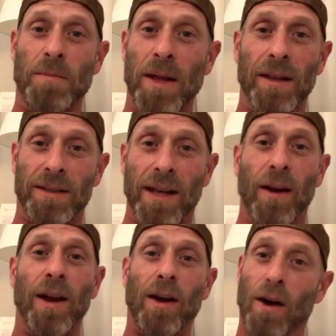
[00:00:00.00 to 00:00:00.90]

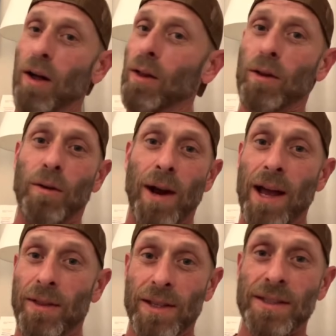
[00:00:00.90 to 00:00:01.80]
military all
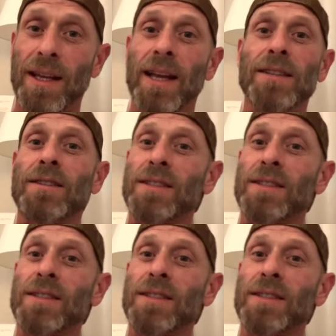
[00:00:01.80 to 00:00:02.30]
around these things,